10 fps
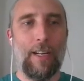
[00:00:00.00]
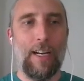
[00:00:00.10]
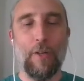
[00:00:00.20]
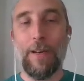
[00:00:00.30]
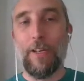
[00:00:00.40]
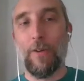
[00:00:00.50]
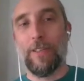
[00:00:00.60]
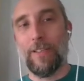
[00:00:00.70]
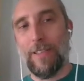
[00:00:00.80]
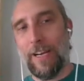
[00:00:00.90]
Nobody
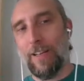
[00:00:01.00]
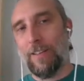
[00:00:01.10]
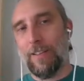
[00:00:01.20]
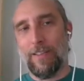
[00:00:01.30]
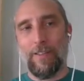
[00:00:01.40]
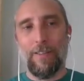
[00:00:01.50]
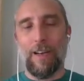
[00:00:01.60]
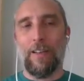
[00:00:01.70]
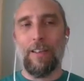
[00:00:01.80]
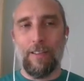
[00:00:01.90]
knows that it's there because it's
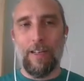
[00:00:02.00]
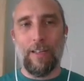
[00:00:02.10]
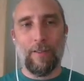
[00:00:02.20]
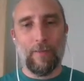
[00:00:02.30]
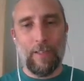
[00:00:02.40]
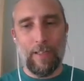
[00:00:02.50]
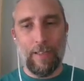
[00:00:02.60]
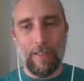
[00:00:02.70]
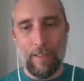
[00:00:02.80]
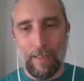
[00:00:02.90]
not
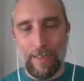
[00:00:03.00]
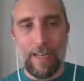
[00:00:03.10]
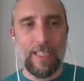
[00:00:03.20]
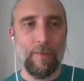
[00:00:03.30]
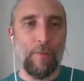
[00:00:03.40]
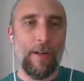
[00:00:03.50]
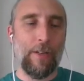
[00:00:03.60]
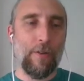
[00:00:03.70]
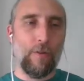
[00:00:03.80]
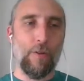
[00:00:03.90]
indexable
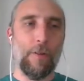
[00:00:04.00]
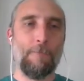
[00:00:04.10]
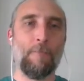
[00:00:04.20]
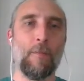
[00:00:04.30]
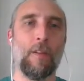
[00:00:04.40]
by Google.